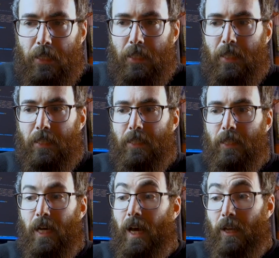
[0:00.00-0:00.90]
like
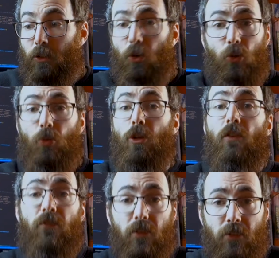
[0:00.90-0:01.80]
I had to go to the
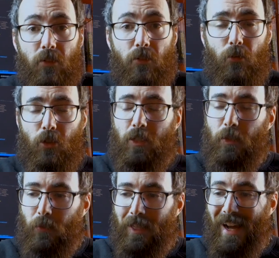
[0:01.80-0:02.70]
office, which is
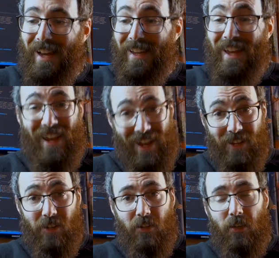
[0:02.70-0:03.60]
something I
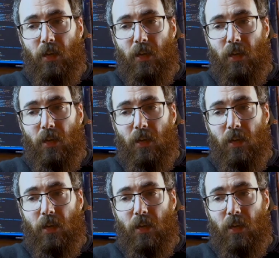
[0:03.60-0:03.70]
hate,